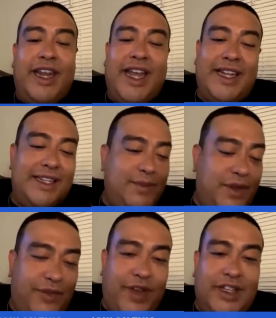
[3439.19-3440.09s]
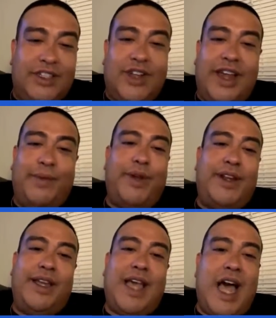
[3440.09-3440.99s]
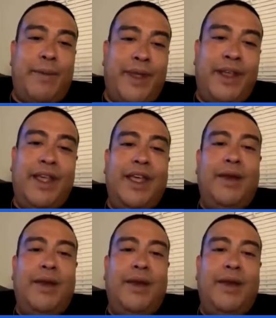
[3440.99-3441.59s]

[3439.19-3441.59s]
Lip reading: not these motherfuckers trying to put in the comment